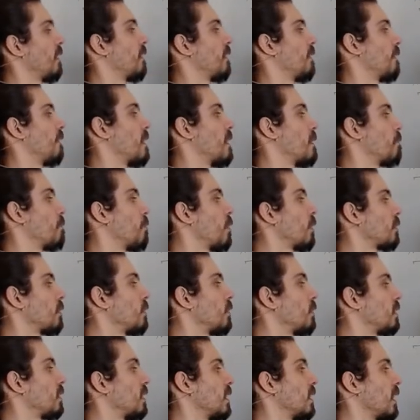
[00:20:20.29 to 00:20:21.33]
the
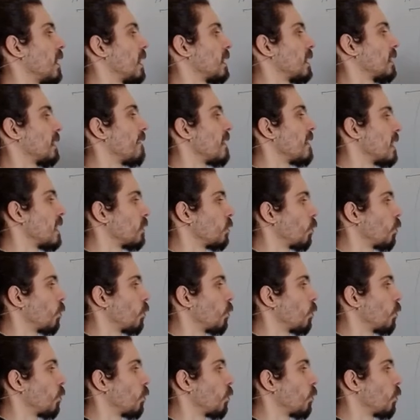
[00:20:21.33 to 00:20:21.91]
hypotenuse has length